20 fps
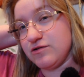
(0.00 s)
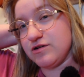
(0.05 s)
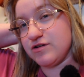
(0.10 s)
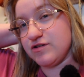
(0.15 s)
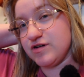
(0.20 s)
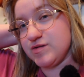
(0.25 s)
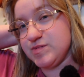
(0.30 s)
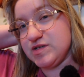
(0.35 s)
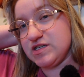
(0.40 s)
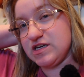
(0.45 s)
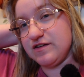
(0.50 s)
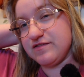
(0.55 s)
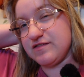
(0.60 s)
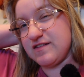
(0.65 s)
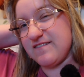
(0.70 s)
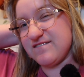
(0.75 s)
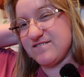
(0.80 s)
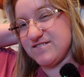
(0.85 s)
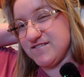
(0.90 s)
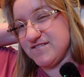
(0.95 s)
or the Christmas gift.
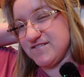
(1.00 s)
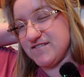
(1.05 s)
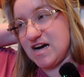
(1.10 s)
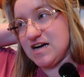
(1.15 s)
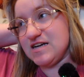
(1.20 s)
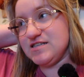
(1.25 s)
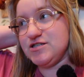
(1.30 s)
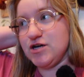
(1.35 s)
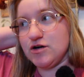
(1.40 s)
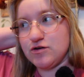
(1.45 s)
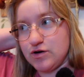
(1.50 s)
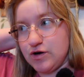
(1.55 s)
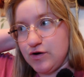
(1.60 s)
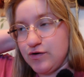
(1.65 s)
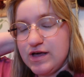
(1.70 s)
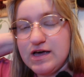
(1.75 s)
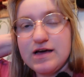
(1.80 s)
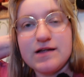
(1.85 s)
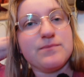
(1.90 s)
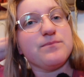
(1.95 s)
I don't know
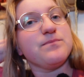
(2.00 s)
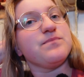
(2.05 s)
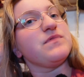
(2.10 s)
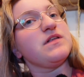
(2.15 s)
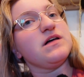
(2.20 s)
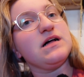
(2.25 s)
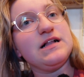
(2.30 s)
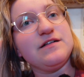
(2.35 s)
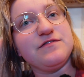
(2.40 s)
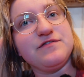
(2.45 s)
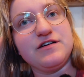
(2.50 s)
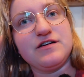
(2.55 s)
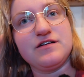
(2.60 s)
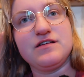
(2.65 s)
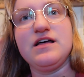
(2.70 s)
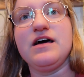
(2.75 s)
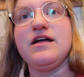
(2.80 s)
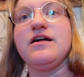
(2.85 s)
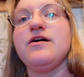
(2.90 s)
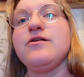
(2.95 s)
yet. I'll figure
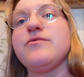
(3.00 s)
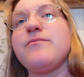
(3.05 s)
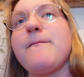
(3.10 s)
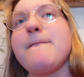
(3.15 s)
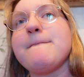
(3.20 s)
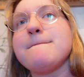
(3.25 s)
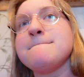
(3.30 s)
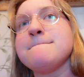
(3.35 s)
that out.